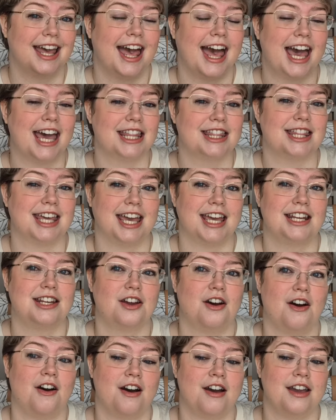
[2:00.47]
and
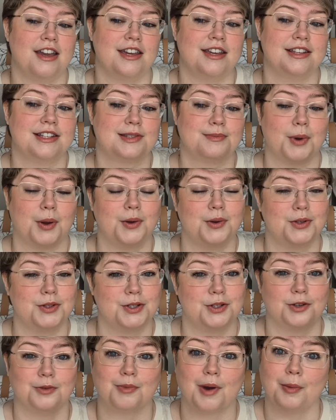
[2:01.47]
then I spoke
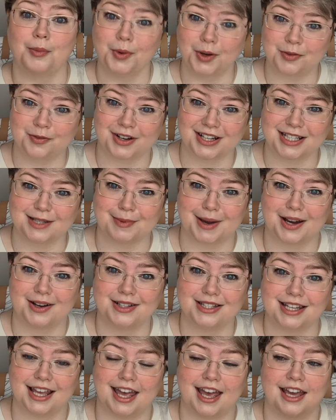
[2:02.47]
to my boyfriend
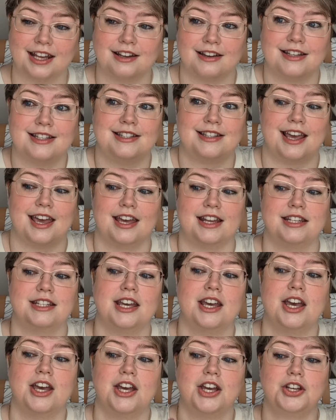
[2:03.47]
about it and I said,
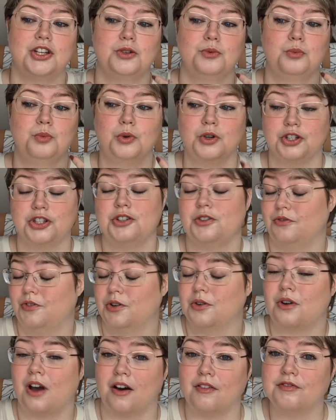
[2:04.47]
would you
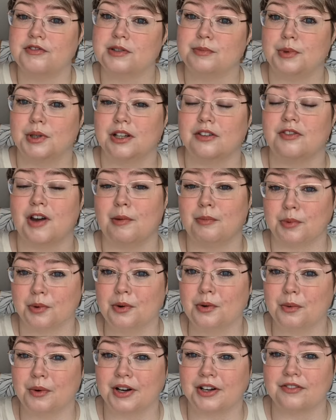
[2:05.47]
feel comfortable if I
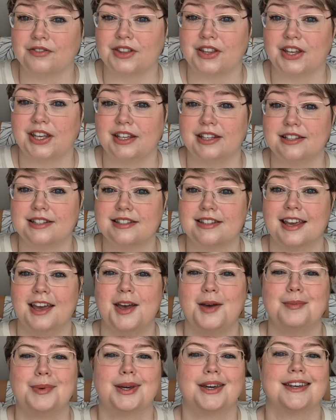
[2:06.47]
bought one of these?
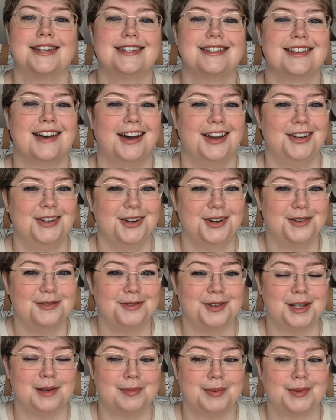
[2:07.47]
Because I know
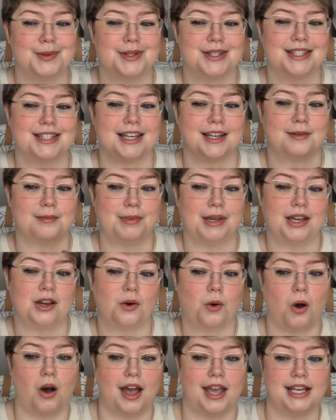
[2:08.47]
reborns can be
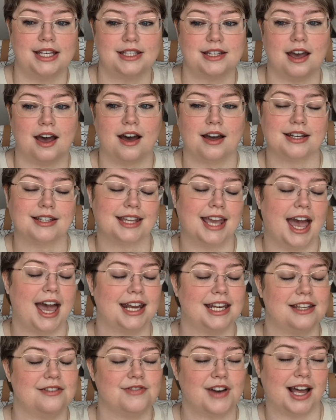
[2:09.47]
quite
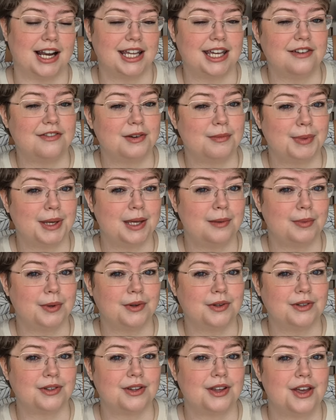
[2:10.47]
uncanny valley for
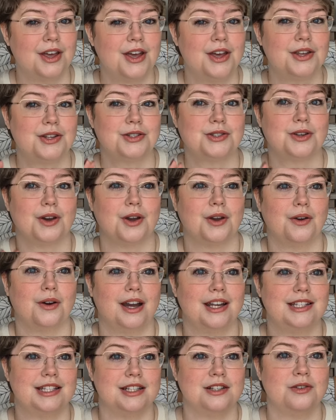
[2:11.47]
people. So
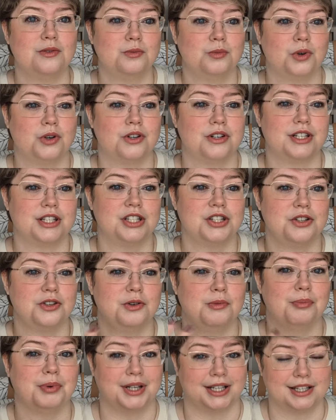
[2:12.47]
I didn't want
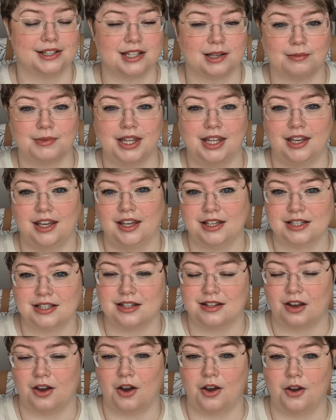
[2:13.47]
to bring something into
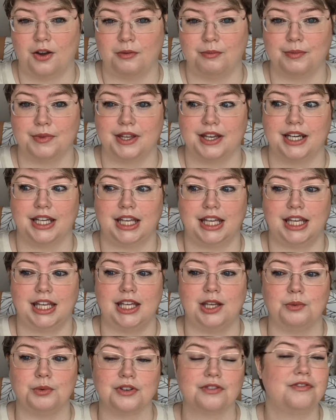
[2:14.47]
the home that
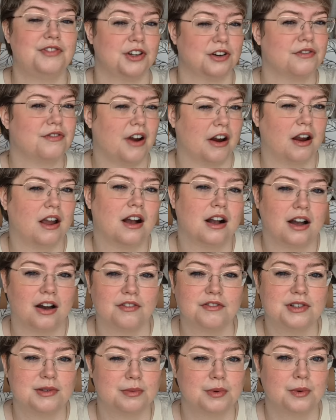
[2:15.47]
he would feel very
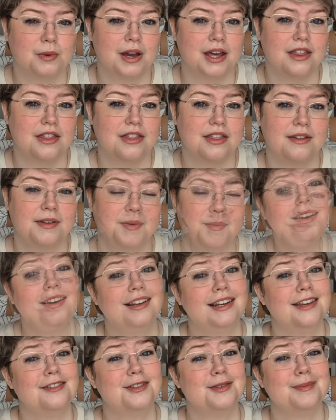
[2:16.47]
uncomfortable with. But
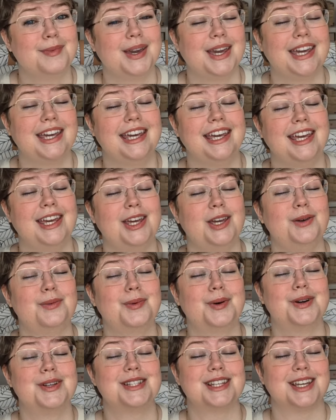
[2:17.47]
luckily for me, he
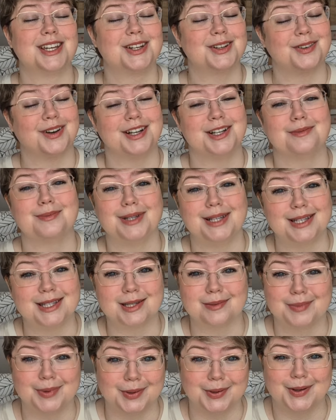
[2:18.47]
was incredibly
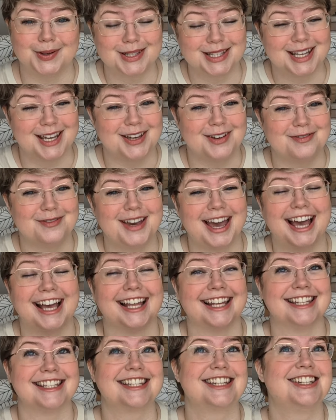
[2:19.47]
supportive
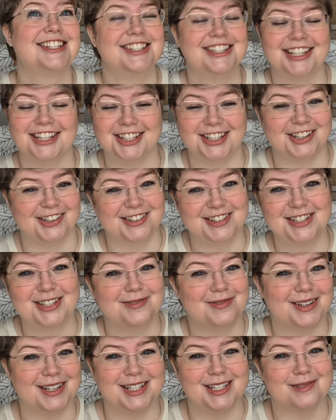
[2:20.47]
and continues to
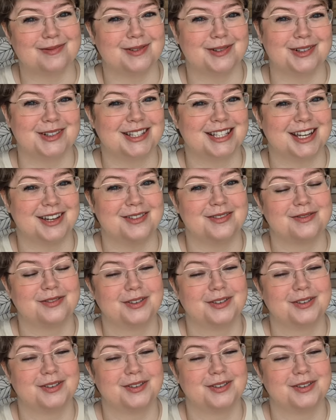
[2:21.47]
be supportive.